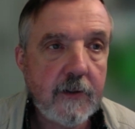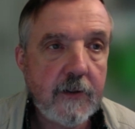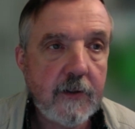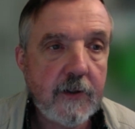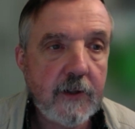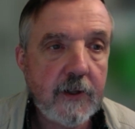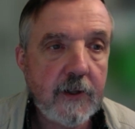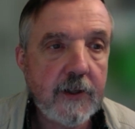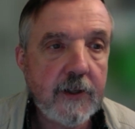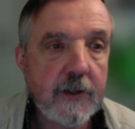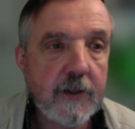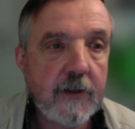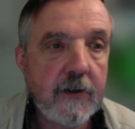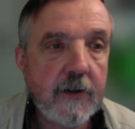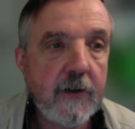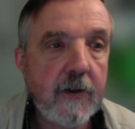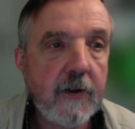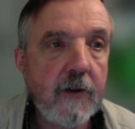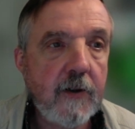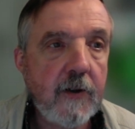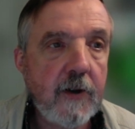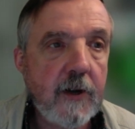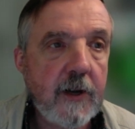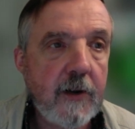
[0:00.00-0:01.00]
just
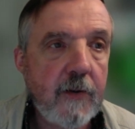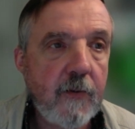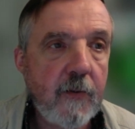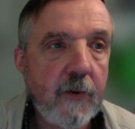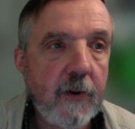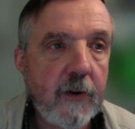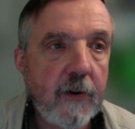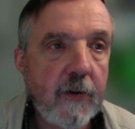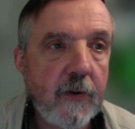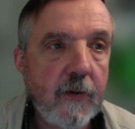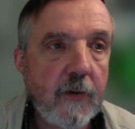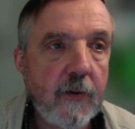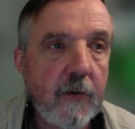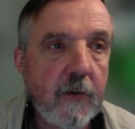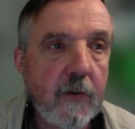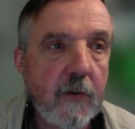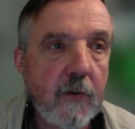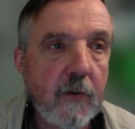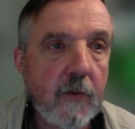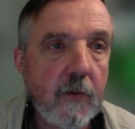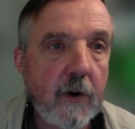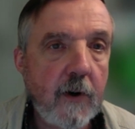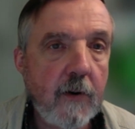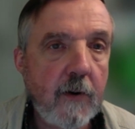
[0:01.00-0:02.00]
look at
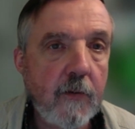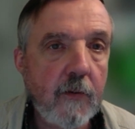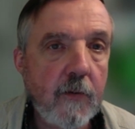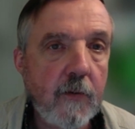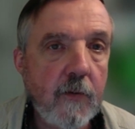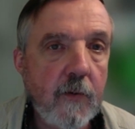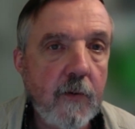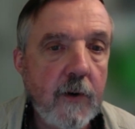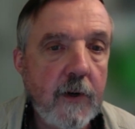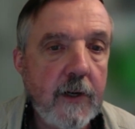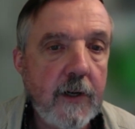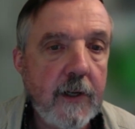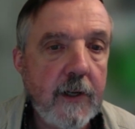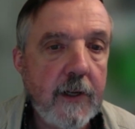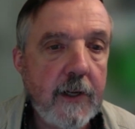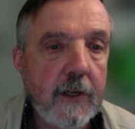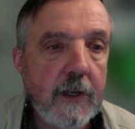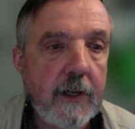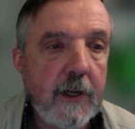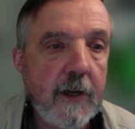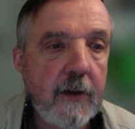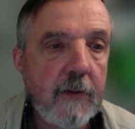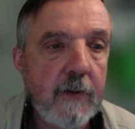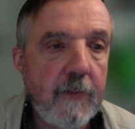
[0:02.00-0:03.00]
what really